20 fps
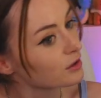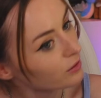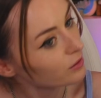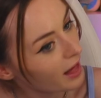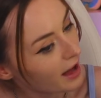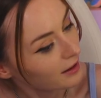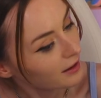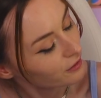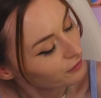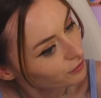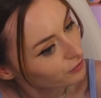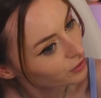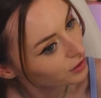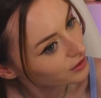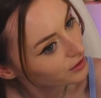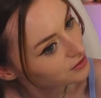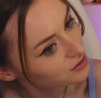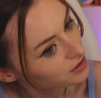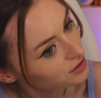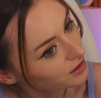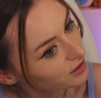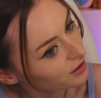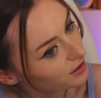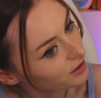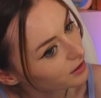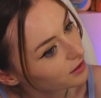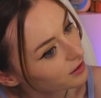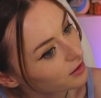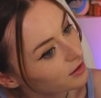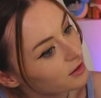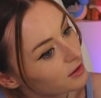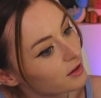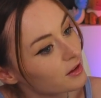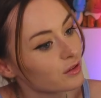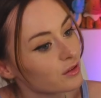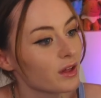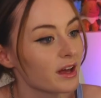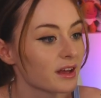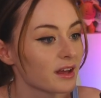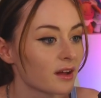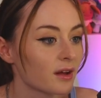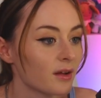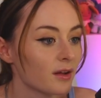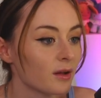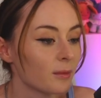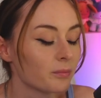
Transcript: lack of religion. Like,